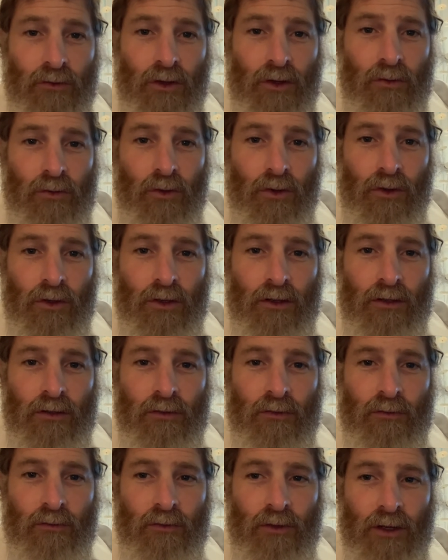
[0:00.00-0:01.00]
Vayvoyke,
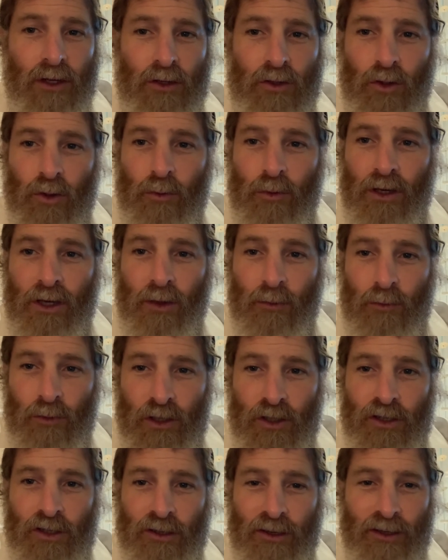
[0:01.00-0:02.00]
and Yom
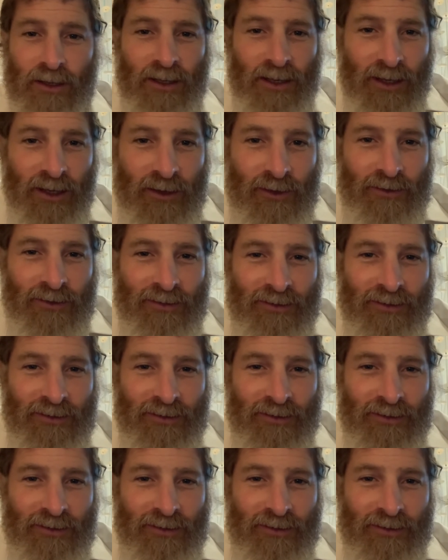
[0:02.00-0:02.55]
Chamishi again.